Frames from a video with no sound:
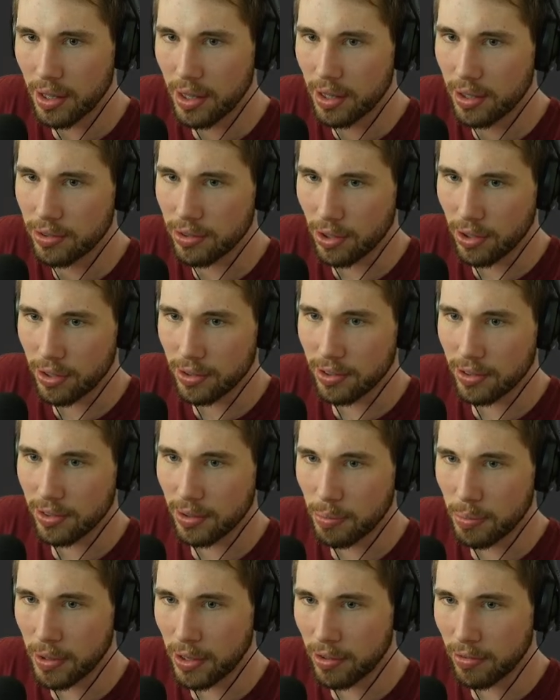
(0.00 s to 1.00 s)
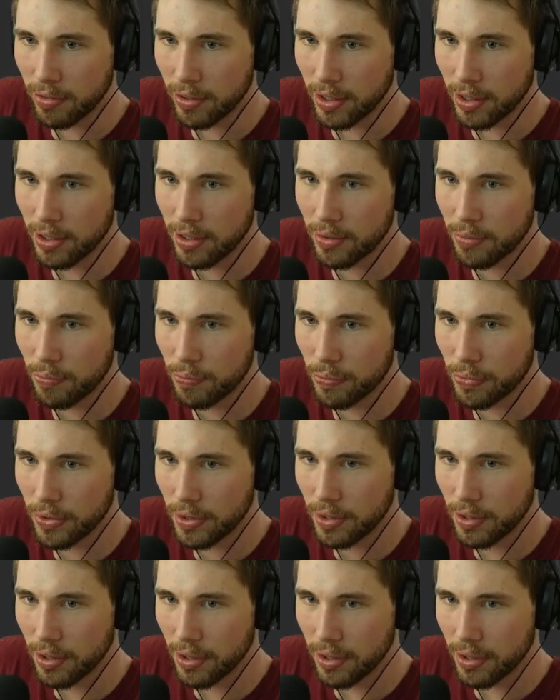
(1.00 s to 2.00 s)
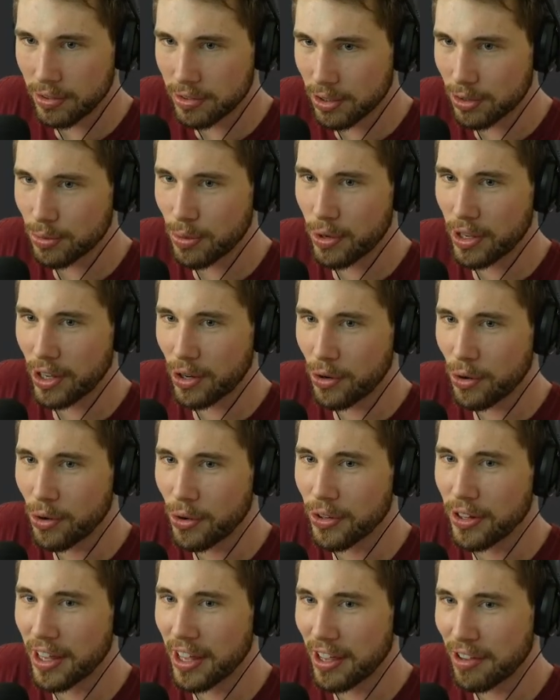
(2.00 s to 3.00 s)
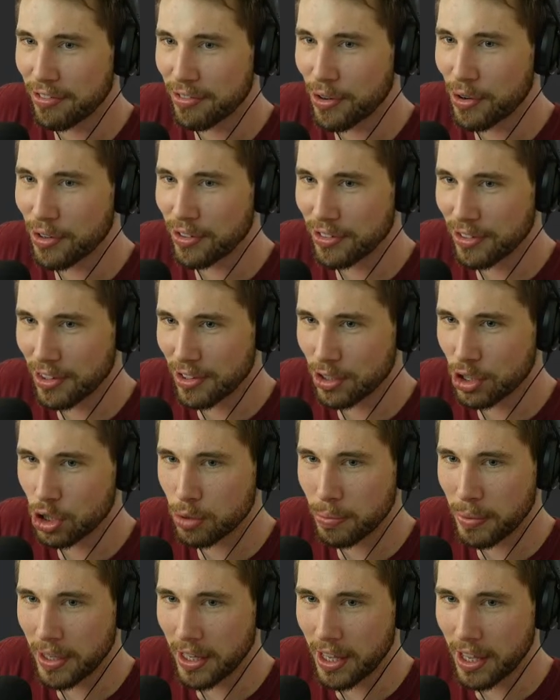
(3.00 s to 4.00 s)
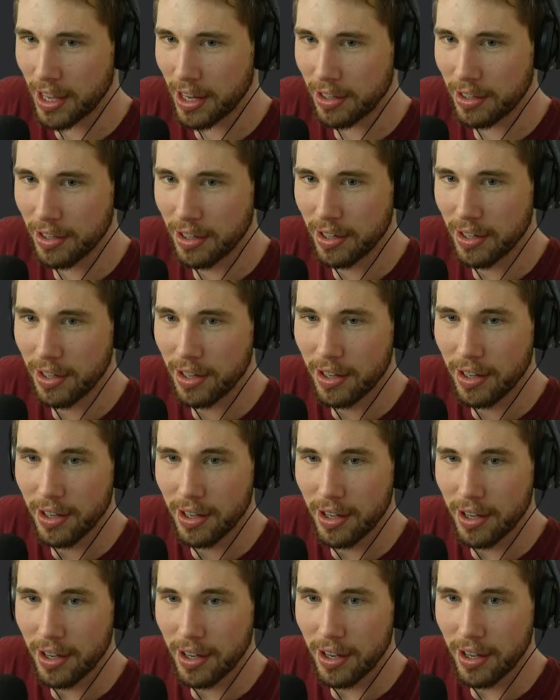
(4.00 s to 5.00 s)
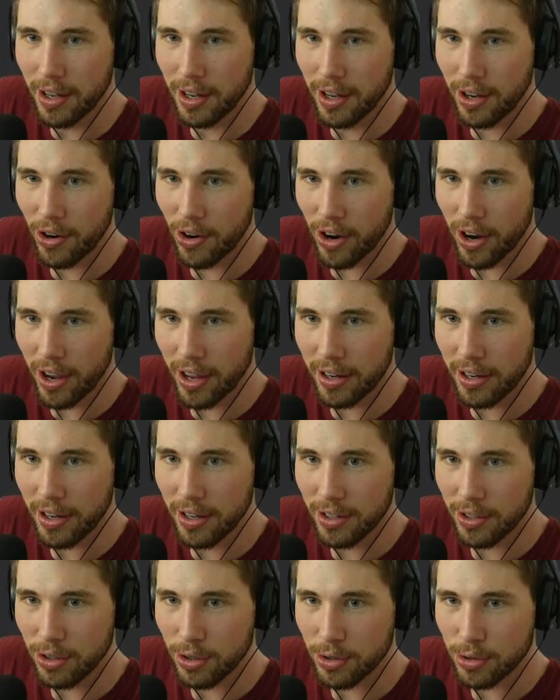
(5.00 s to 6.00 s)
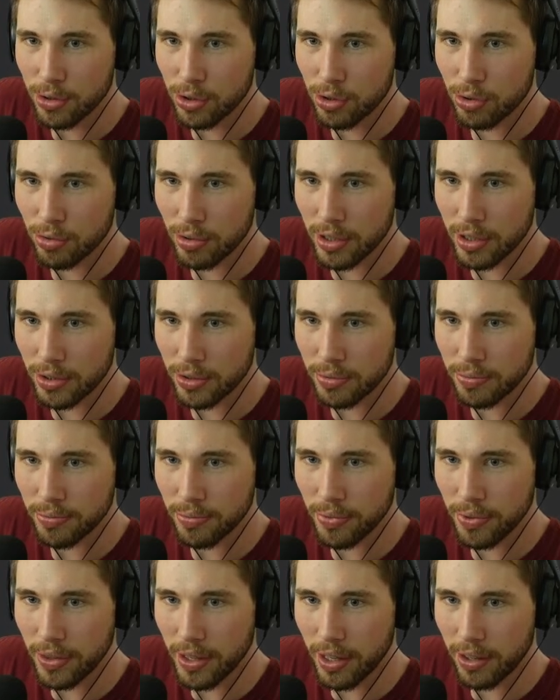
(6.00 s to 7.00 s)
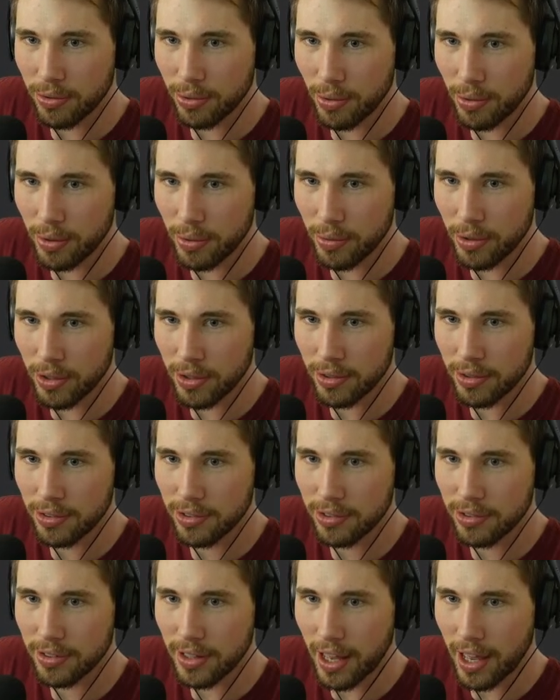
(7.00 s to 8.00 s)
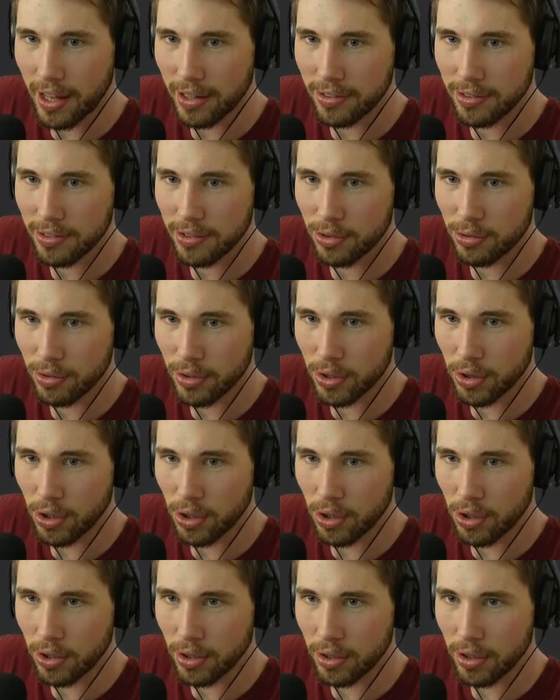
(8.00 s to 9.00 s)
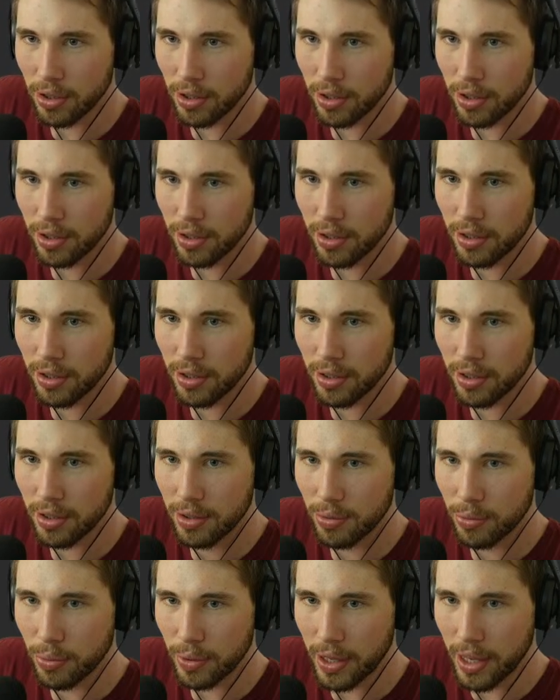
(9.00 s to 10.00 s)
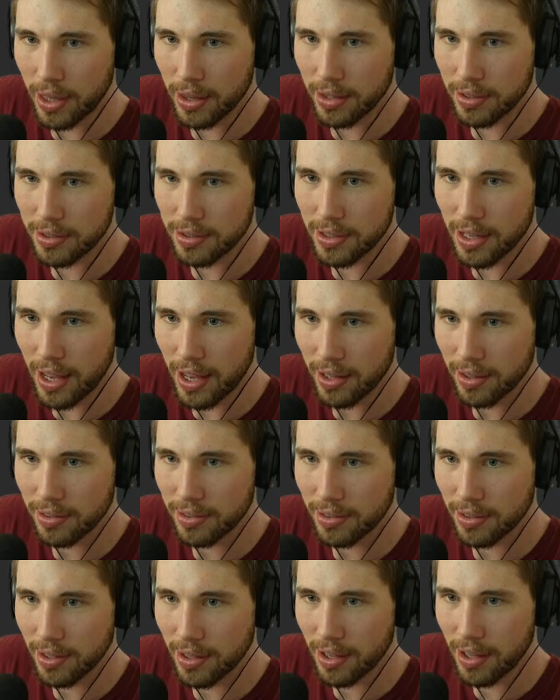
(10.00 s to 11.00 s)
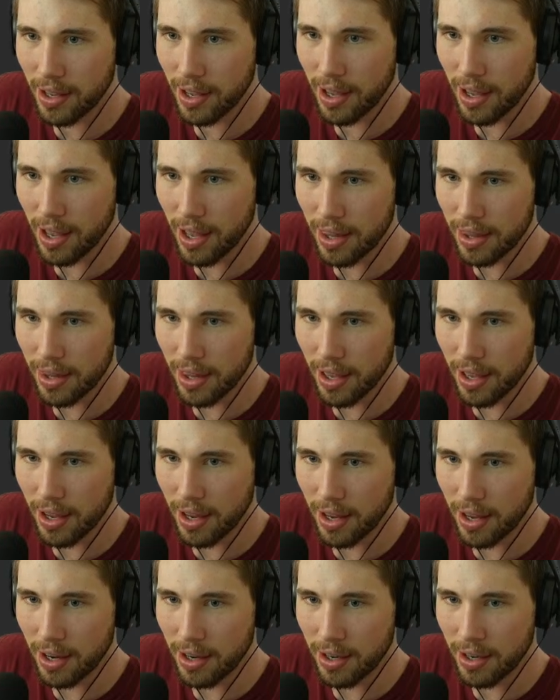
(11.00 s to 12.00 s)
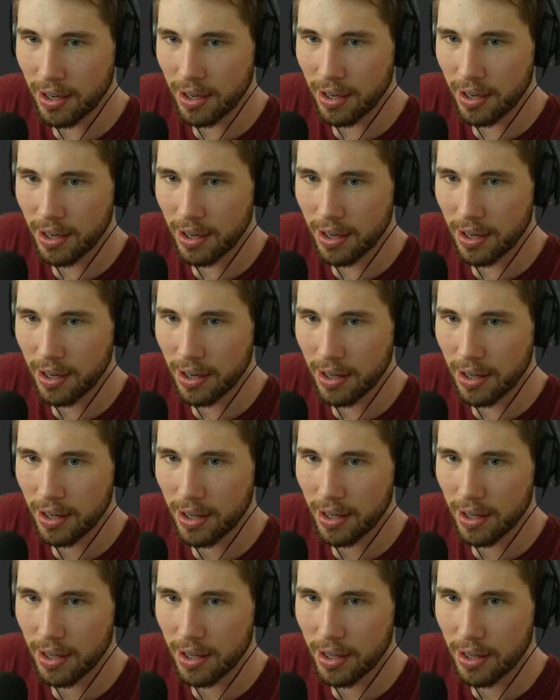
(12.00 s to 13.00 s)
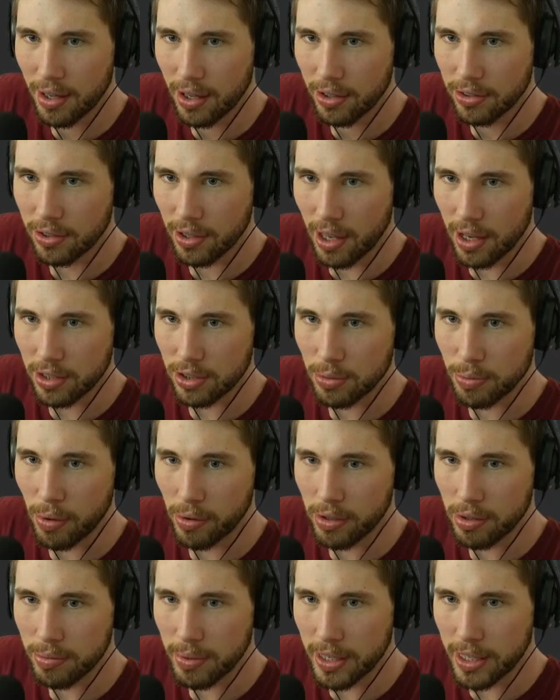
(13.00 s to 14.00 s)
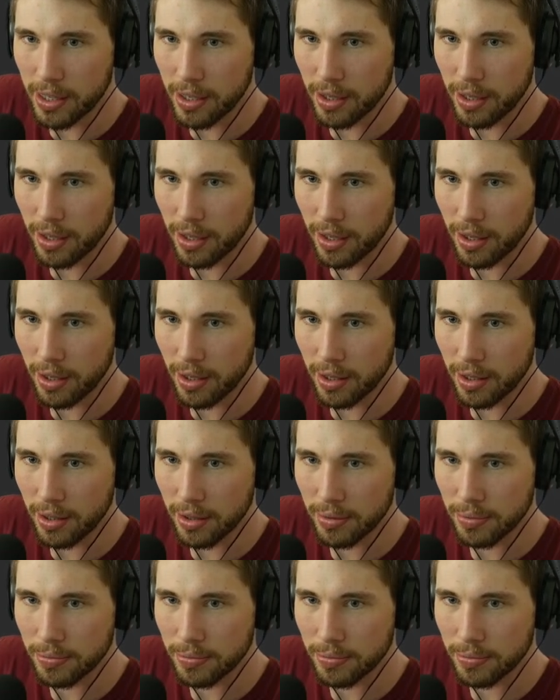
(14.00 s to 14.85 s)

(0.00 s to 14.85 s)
Sorry, this is a bit of a. This is what you're all here for, is the spaghetti. All right, use drill. That's what we want. Stats, drill on. We get the stats, and then... So yeah, it should probably be here.